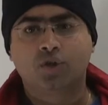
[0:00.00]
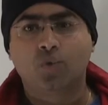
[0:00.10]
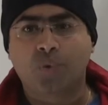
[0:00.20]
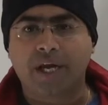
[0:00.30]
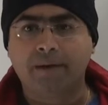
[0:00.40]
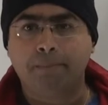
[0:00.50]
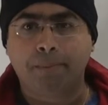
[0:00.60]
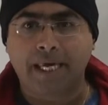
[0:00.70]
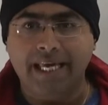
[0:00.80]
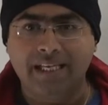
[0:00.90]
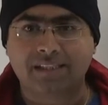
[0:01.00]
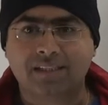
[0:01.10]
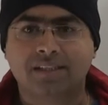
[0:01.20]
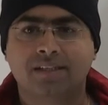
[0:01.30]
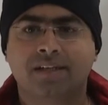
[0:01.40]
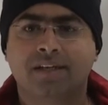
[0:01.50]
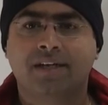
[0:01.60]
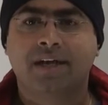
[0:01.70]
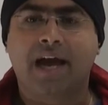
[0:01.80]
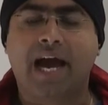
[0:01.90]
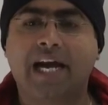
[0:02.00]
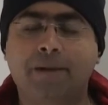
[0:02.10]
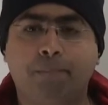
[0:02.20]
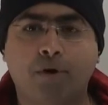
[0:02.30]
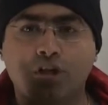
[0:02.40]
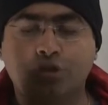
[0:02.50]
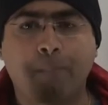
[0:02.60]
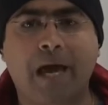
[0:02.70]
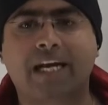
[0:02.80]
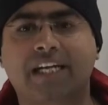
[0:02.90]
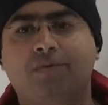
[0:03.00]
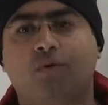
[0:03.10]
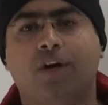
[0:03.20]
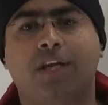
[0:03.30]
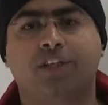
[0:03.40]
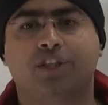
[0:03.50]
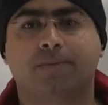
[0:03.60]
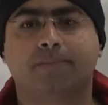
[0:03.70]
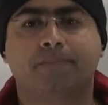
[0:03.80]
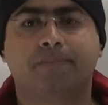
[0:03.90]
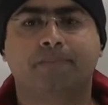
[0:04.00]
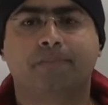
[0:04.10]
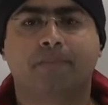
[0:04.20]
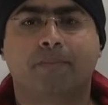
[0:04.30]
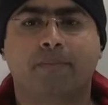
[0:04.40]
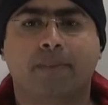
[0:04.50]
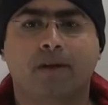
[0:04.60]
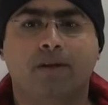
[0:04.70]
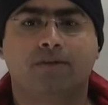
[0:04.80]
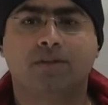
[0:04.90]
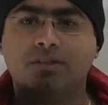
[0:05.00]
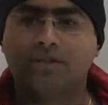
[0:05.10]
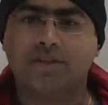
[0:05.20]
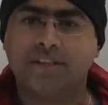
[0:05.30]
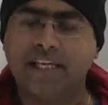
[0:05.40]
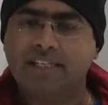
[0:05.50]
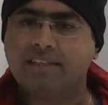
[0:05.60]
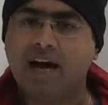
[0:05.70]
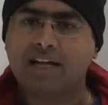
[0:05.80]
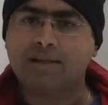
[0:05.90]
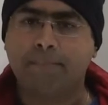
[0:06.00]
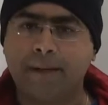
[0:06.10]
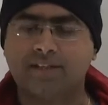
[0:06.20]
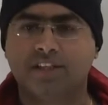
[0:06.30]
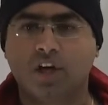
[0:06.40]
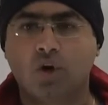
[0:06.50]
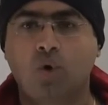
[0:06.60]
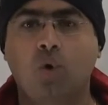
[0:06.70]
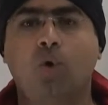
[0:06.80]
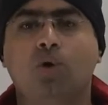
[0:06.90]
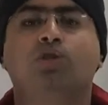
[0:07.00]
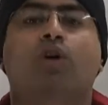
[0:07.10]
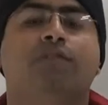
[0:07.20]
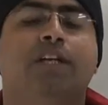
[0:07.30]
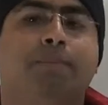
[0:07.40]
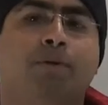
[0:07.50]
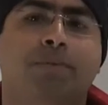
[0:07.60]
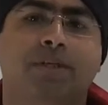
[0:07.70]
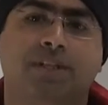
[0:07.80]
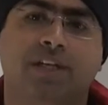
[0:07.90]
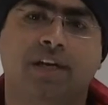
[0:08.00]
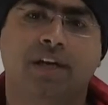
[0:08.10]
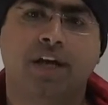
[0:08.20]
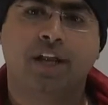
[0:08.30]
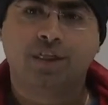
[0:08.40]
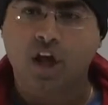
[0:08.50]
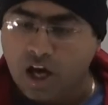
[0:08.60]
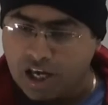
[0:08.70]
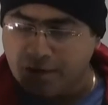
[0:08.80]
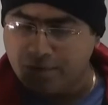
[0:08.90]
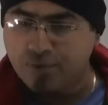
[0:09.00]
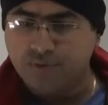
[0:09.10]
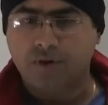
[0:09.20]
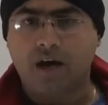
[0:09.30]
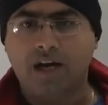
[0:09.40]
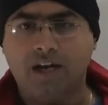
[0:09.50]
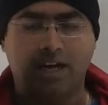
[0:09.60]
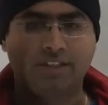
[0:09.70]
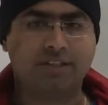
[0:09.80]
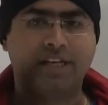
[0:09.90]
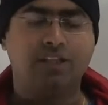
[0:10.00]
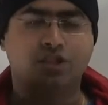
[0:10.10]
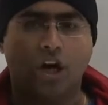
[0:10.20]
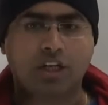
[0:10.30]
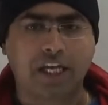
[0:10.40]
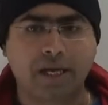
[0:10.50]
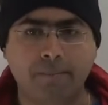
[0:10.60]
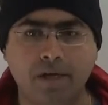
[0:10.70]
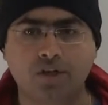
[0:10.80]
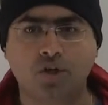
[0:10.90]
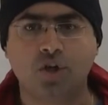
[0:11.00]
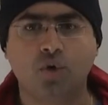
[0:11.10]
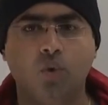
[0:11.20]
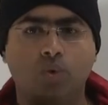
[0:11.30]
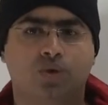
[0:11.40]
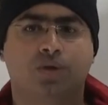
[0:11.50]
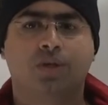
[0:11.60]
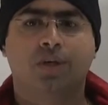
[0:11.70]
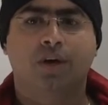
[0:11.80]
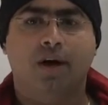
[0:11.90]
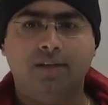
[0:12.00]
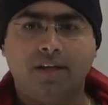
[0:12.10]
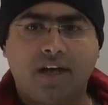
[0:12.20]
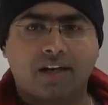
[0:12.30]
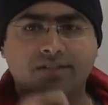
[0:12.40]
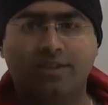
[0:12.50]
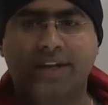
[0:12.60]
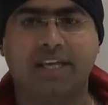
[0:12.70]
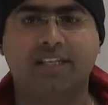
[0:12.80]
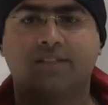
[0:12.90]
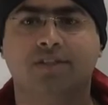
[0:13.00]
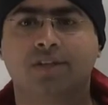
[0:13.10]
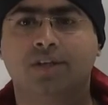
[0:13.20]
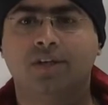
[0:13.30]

to win peace and prosperity for a nation. These are the basic goals of the diplomacy. Now, if a country is not able to use other countries